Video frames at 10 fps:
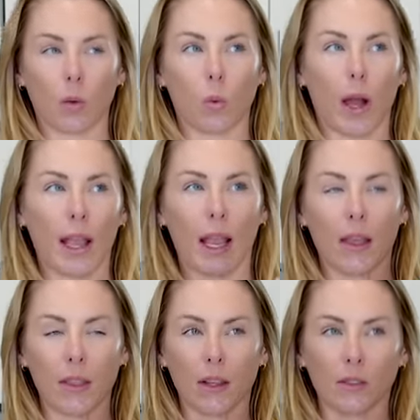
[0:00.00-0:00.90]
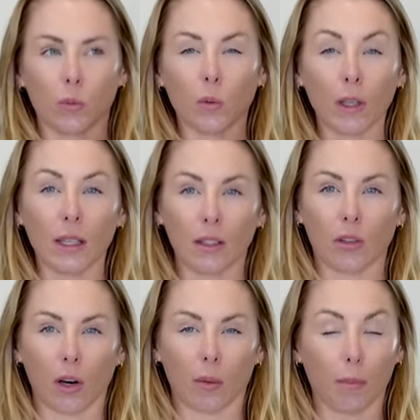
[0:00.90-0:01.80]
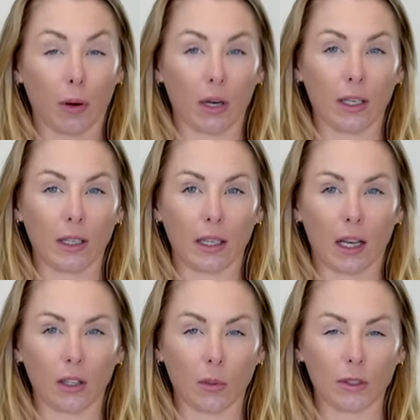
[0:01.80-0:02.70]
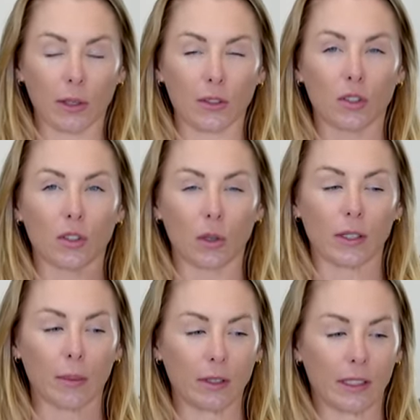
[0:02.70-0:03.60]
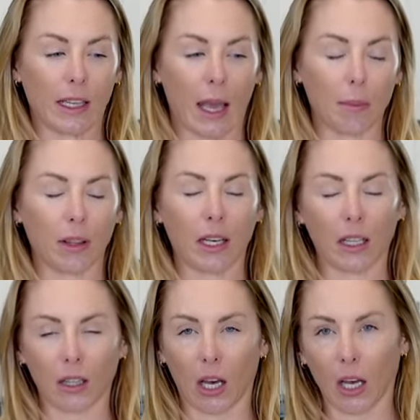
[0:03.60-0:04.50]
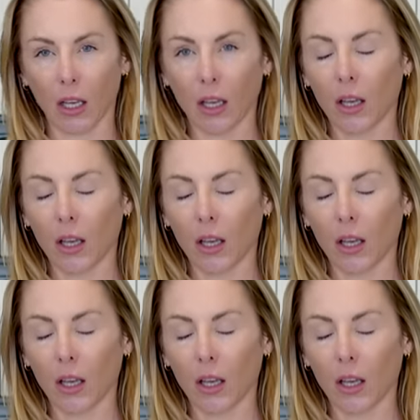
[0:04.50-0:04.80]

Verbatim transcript: white, and then this really dark burgundy color, which I was so tempted to get, but then I thought